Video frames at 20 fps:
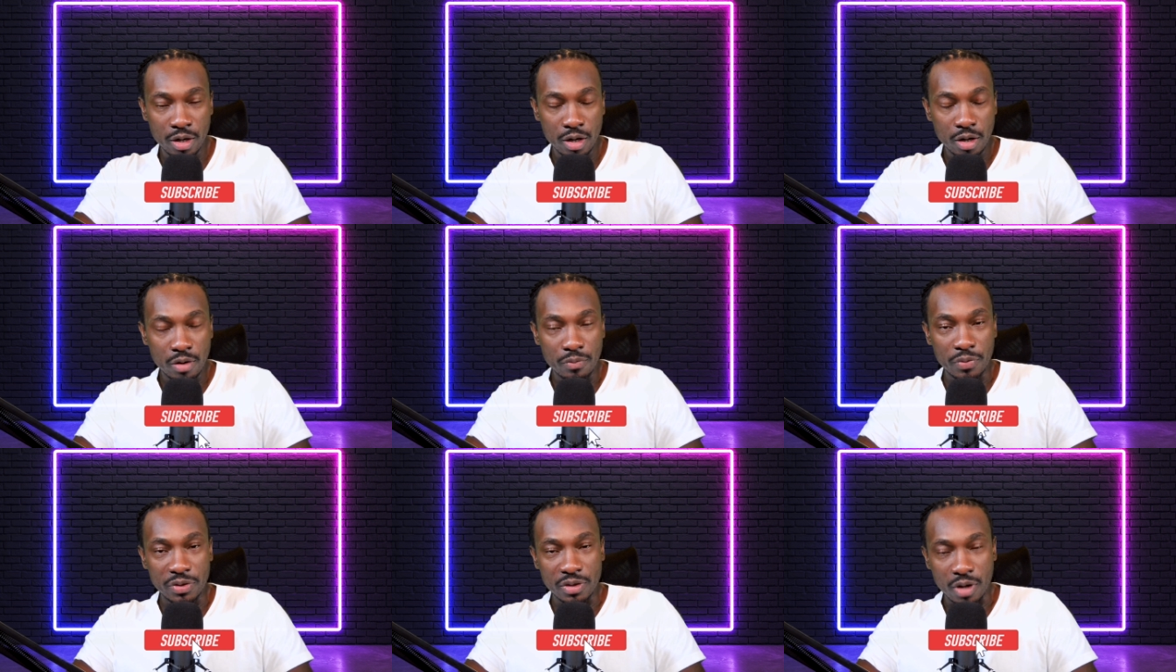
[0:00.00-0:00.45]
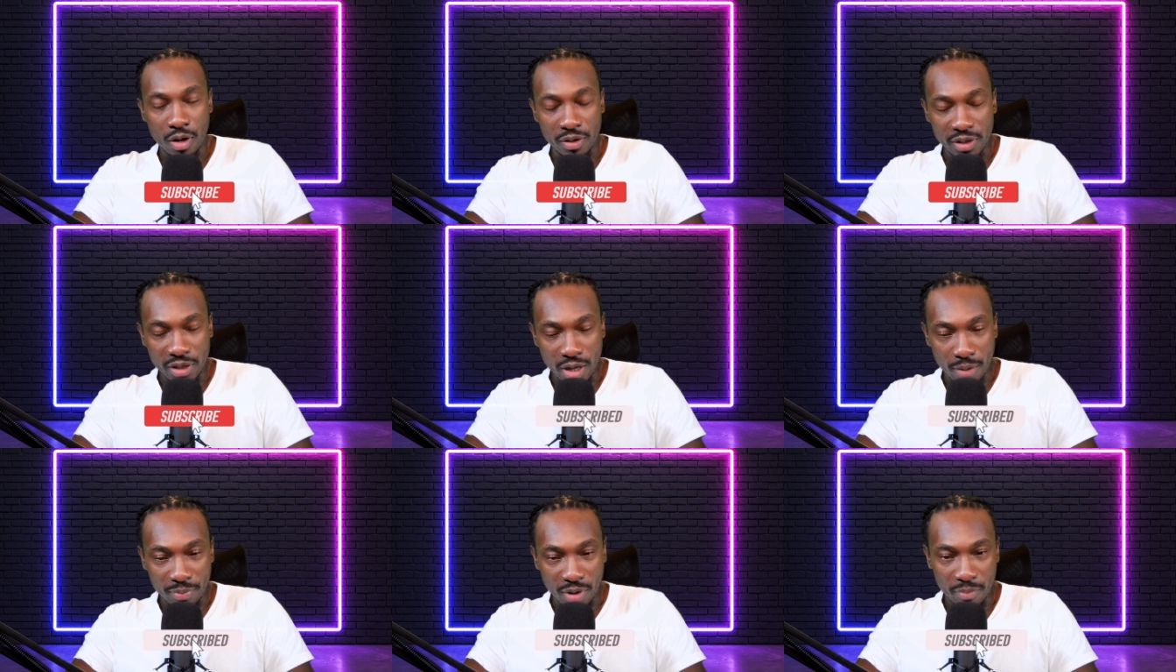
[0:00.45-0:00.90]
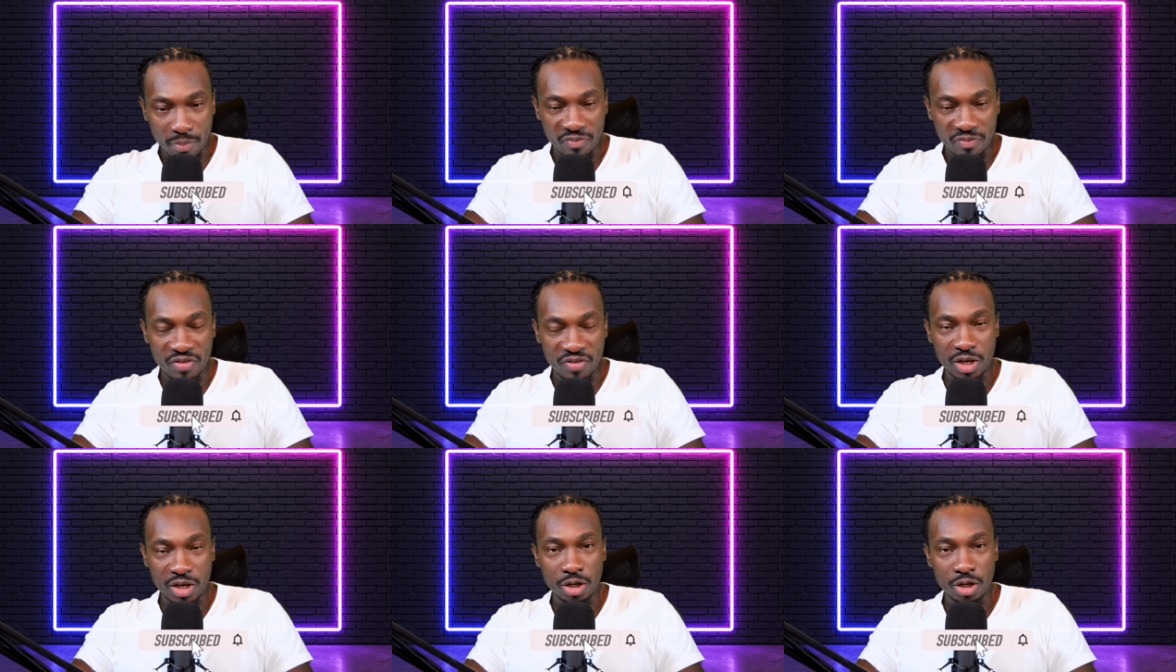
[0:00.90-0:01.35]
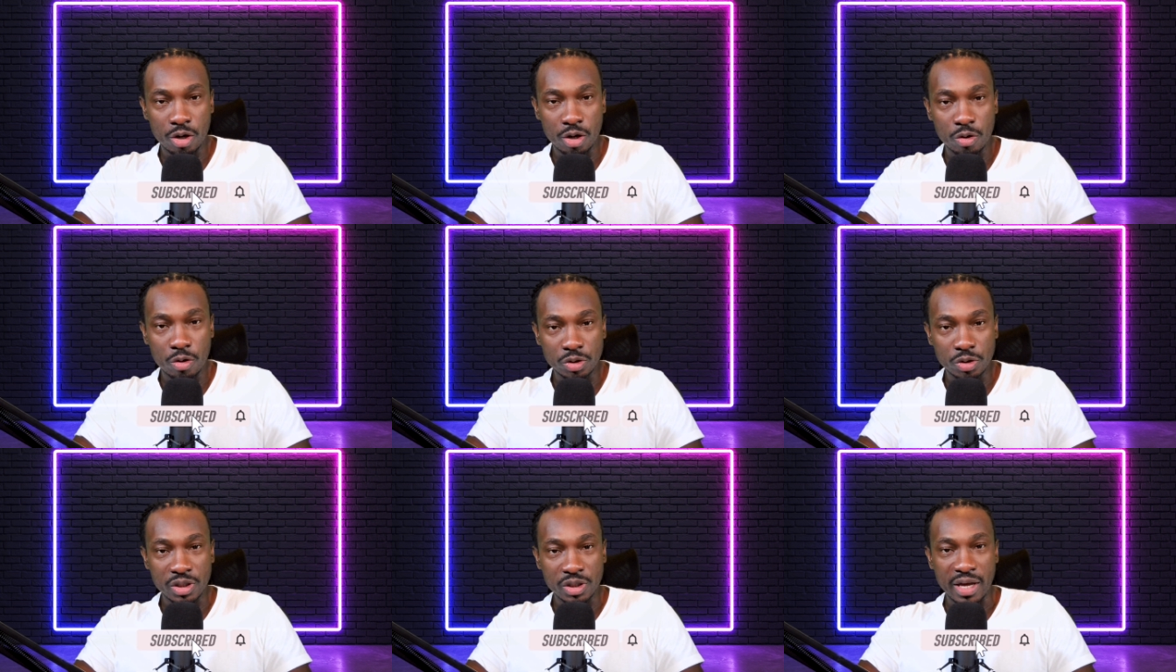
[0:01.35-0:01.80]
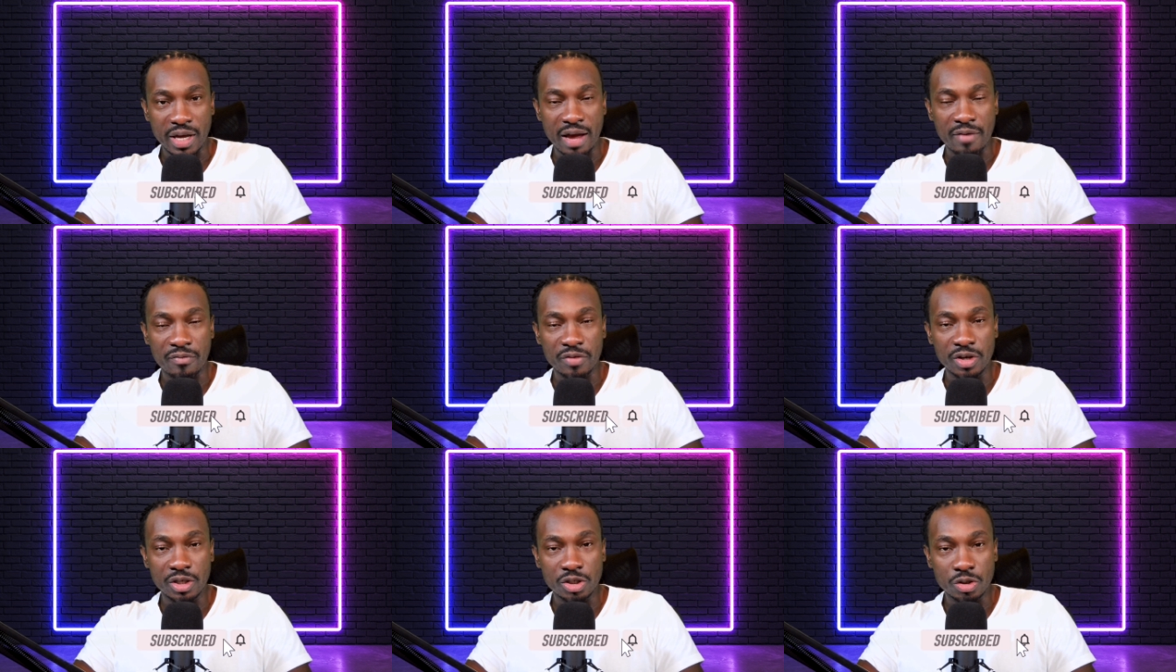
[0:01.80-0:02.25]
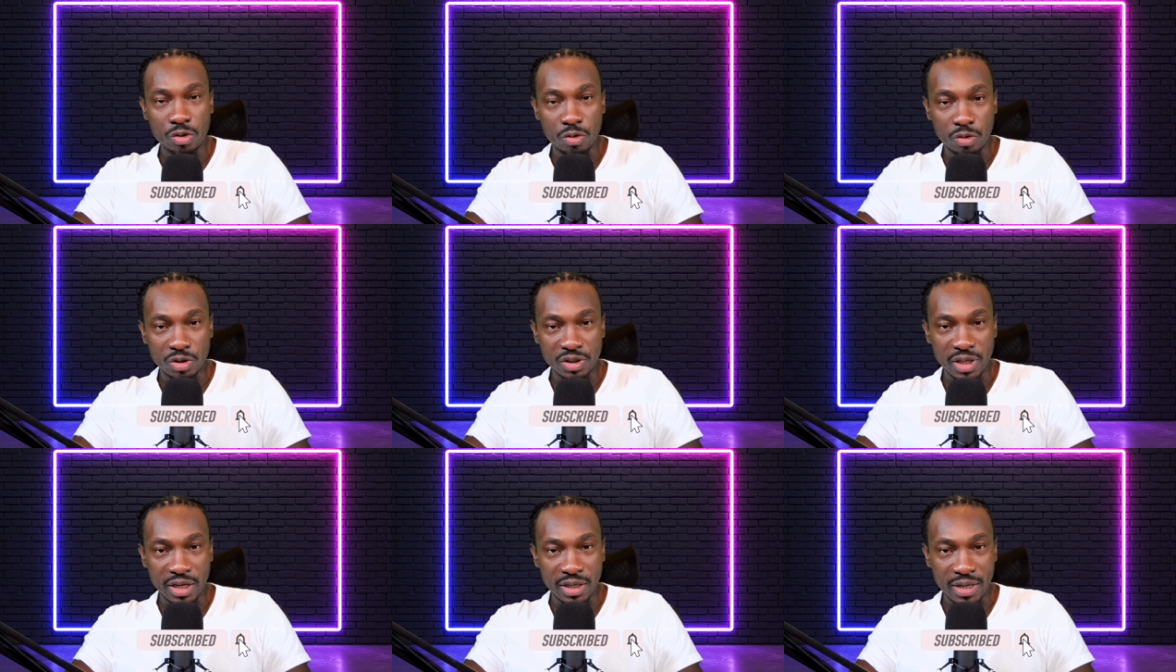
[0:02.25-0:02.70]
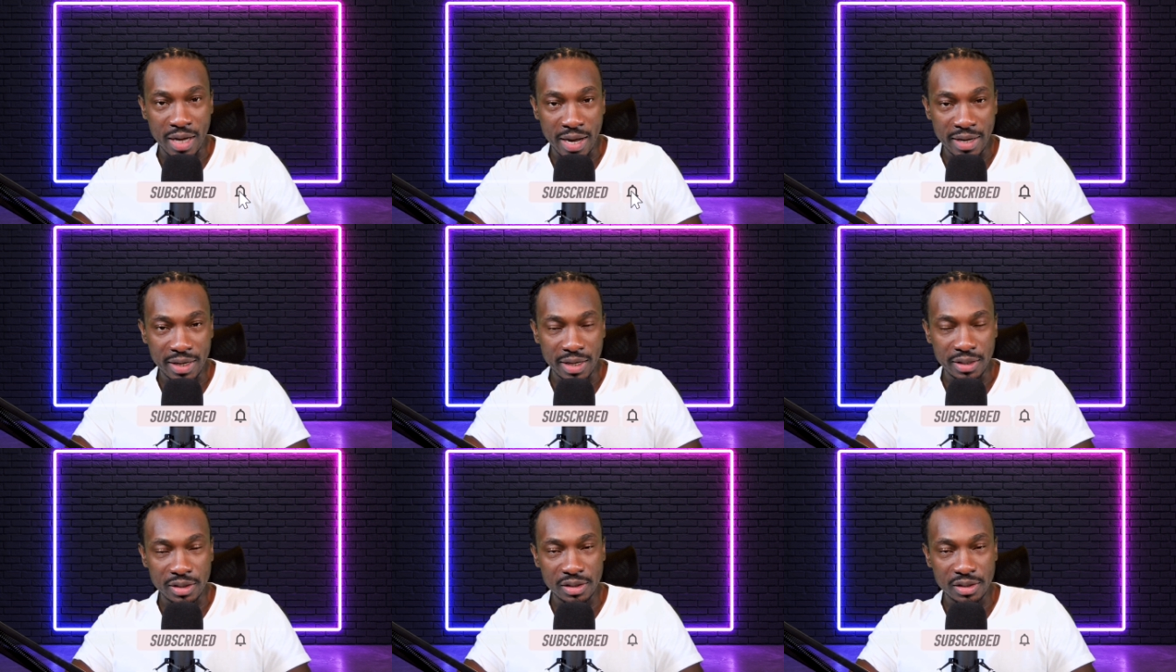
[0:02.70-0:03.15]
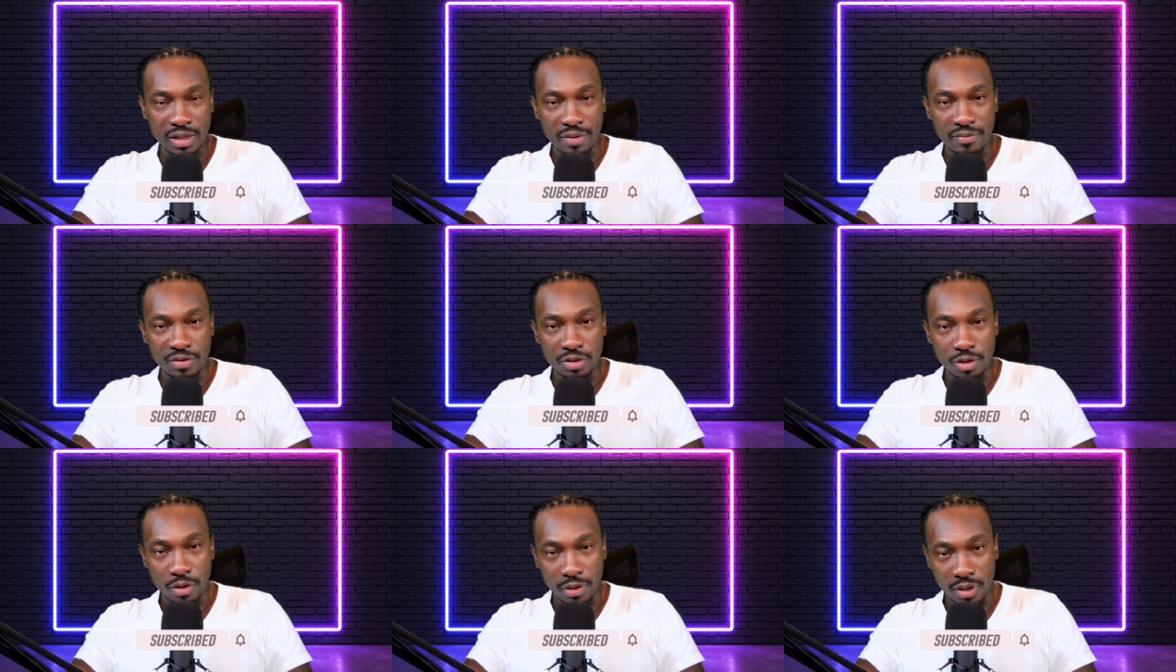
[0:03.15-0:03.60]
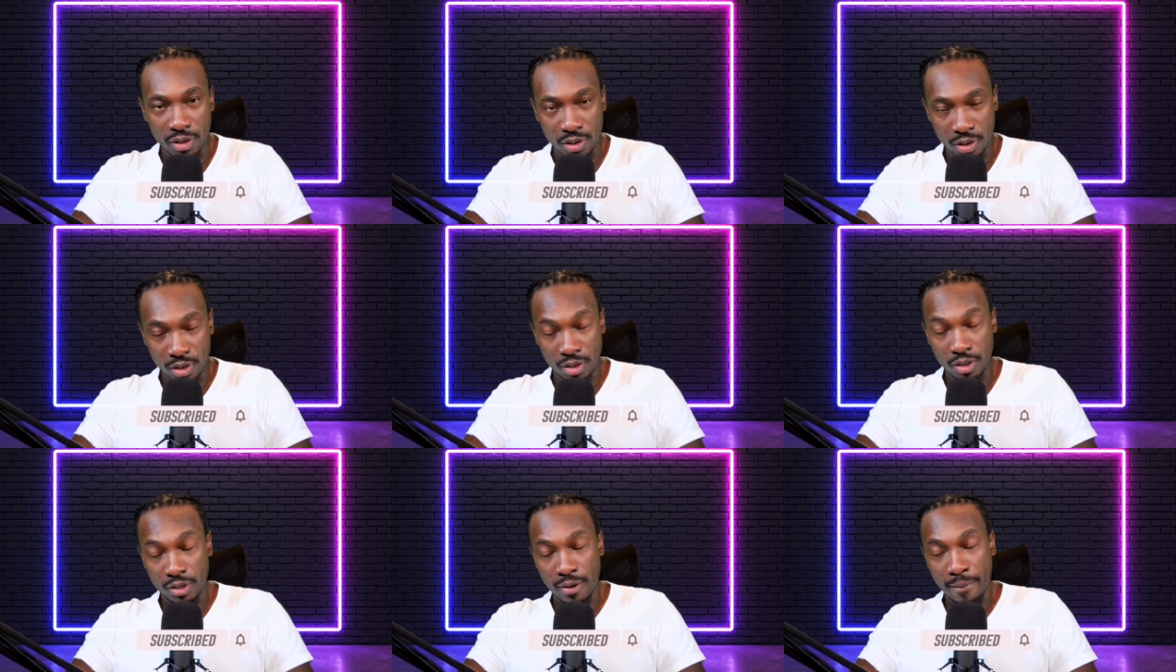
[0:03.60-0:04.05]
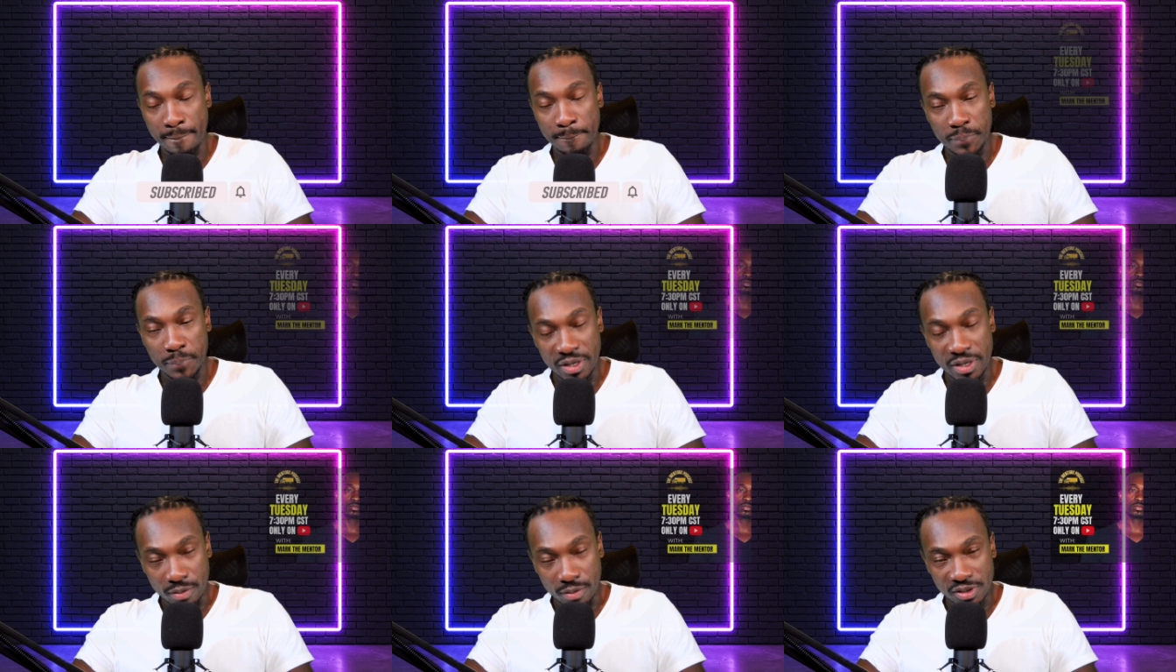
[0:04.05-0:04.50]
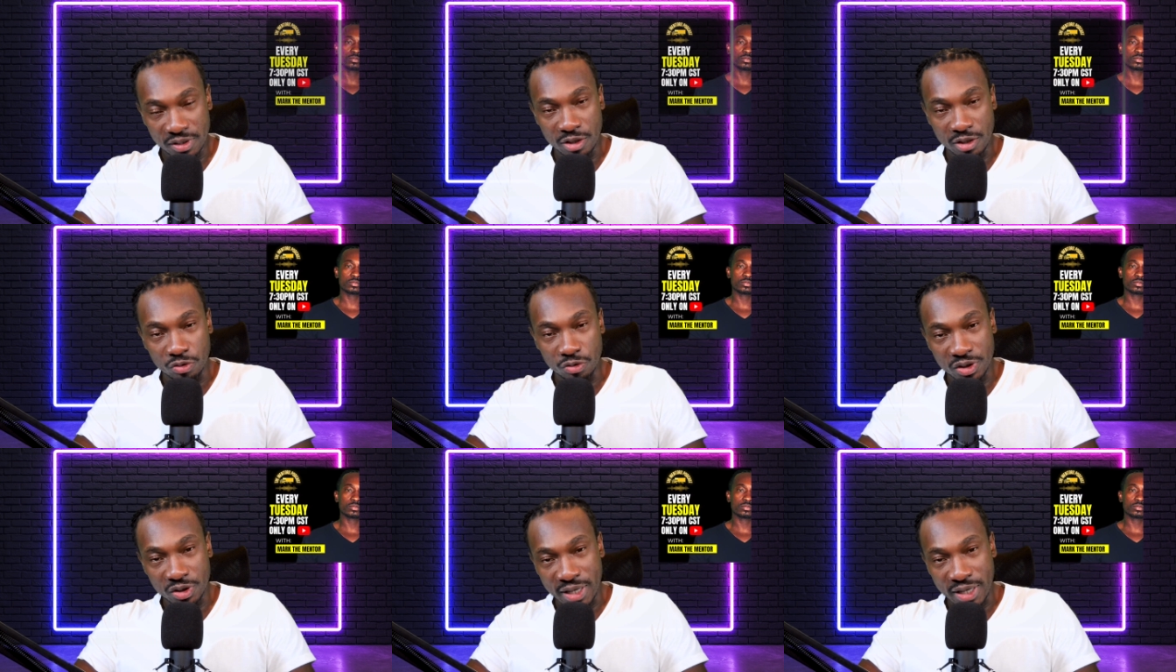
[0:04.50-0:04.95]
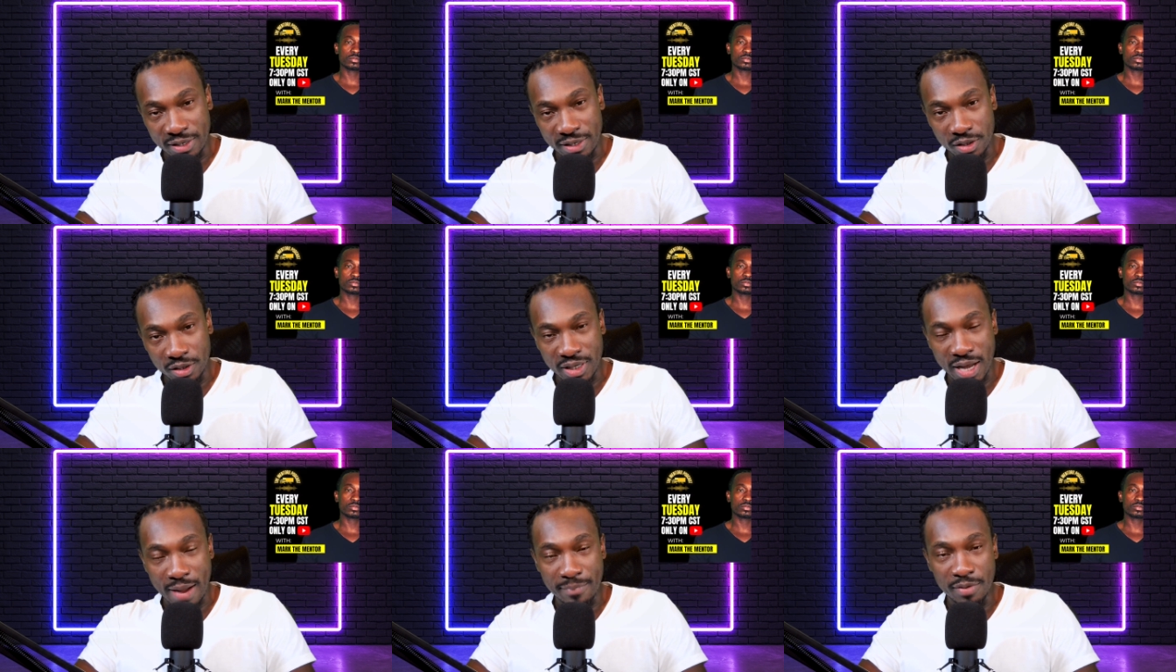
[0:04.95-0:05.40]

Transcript: with all the upcoming videos every Tuesday night at seven thirty p m Central Standard Time.